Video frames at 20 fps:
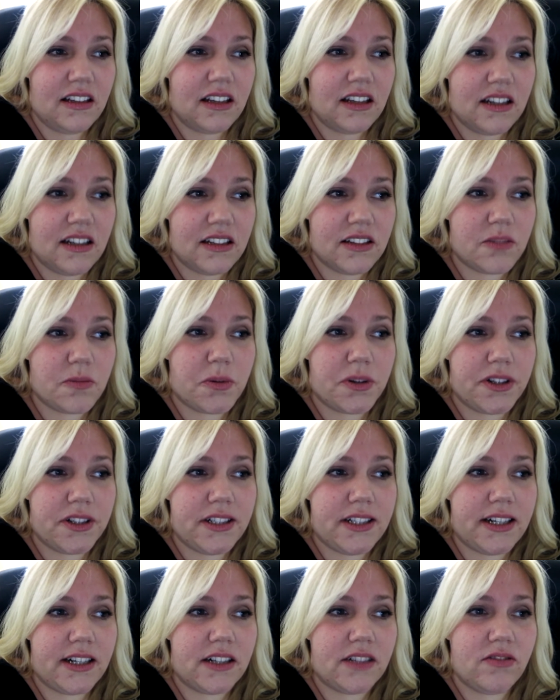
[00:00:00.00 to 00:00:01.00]
it is pretty
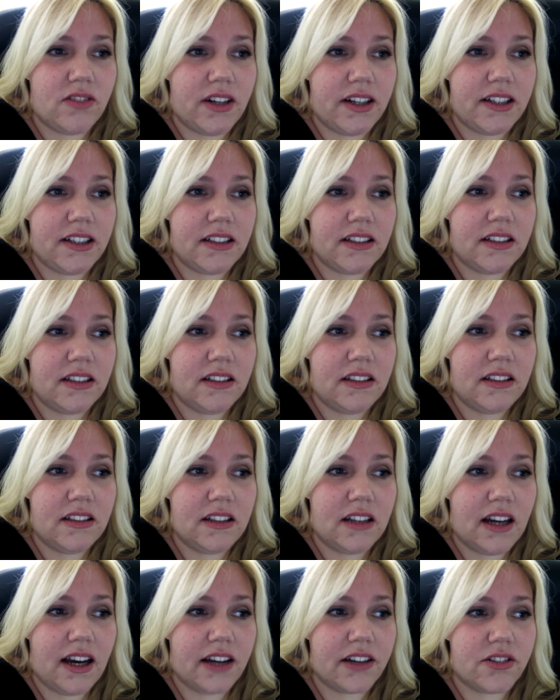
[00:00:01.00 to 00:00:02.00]
terrifying
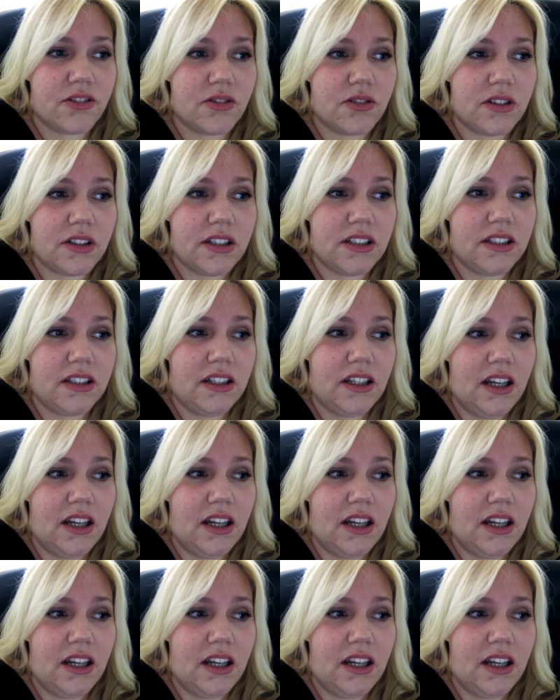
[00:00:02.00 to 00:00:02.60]
actually.